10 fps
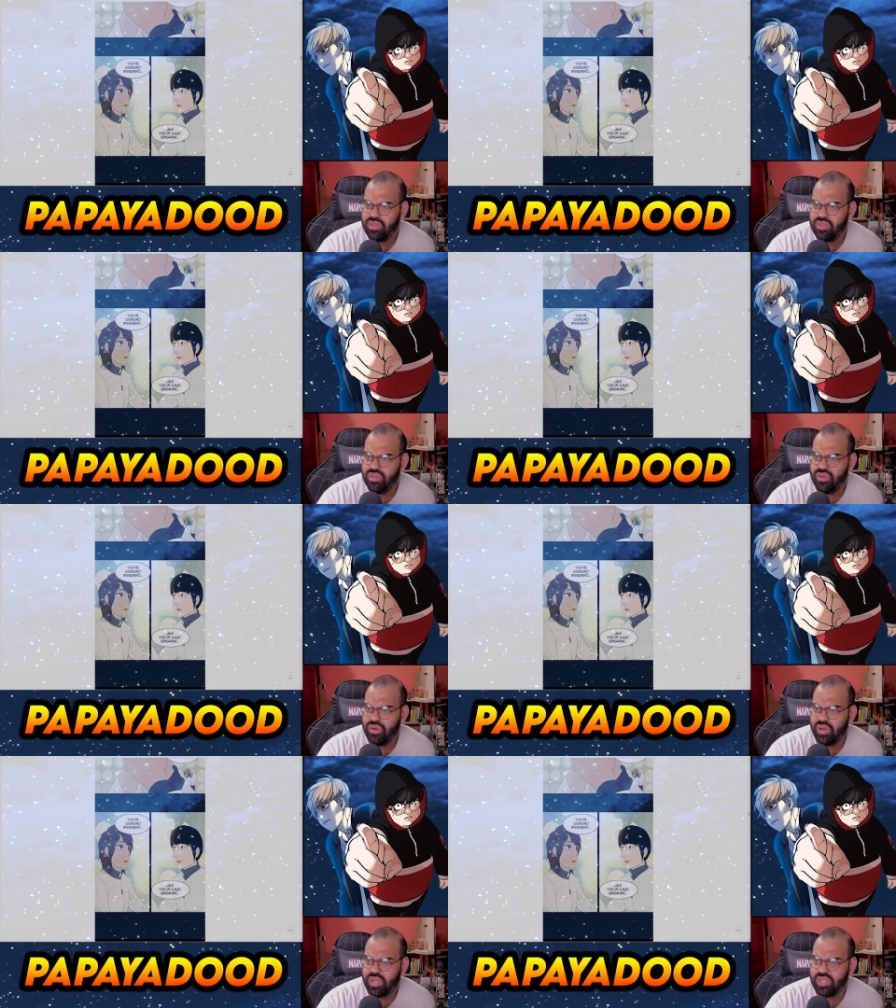
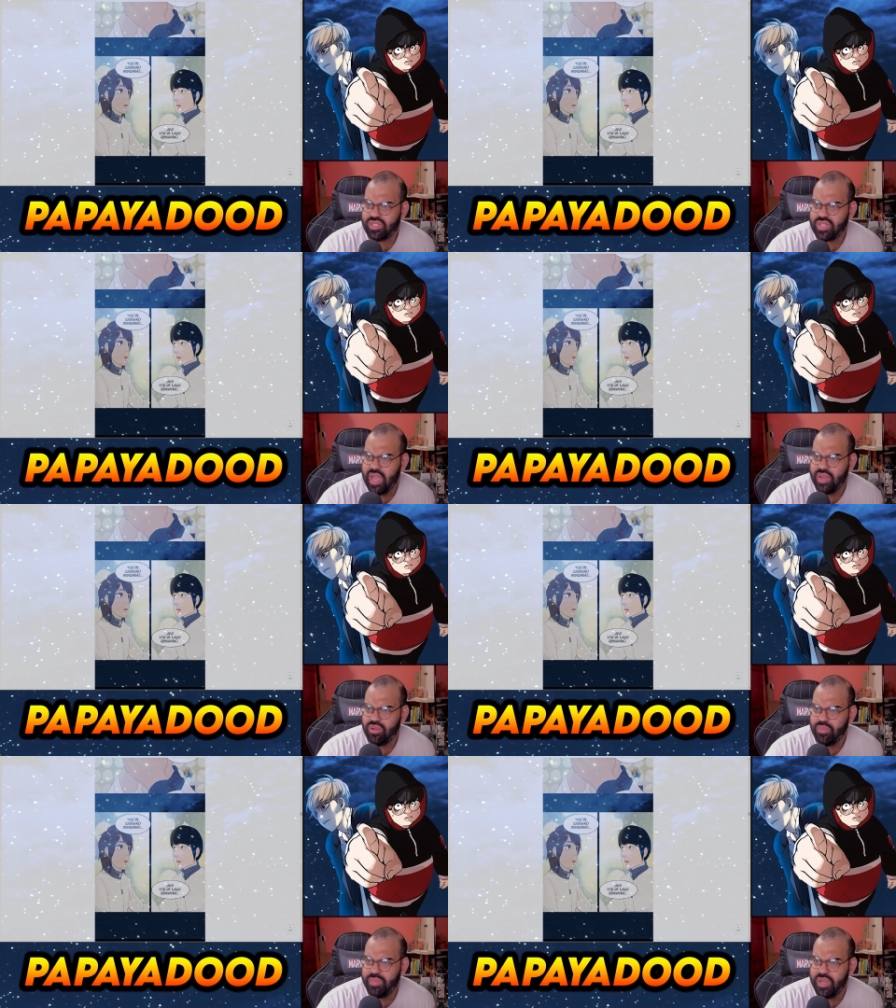Your
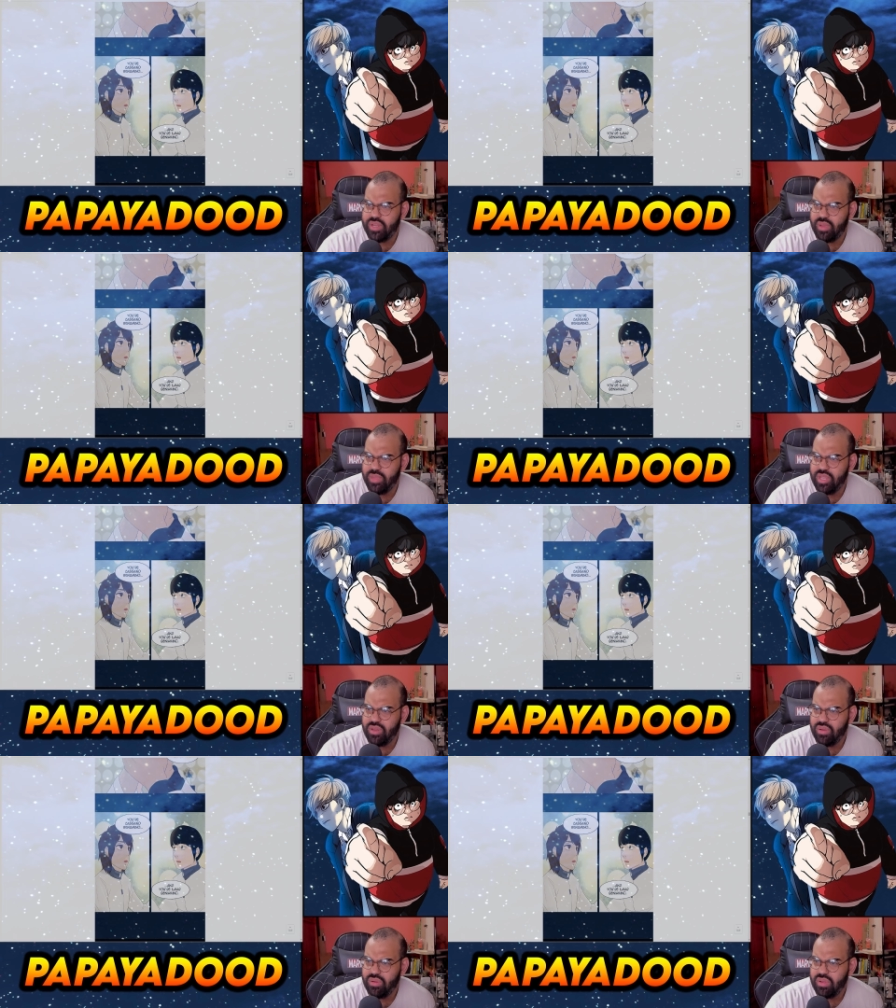Cassano
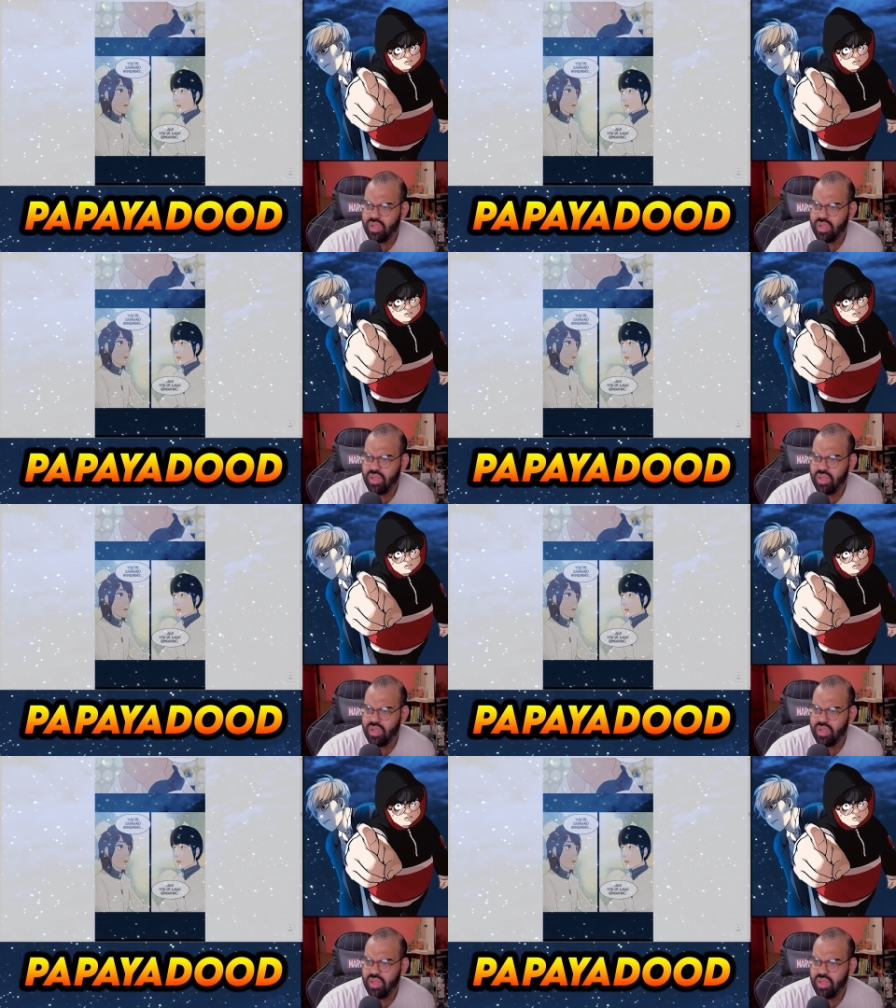Beniamino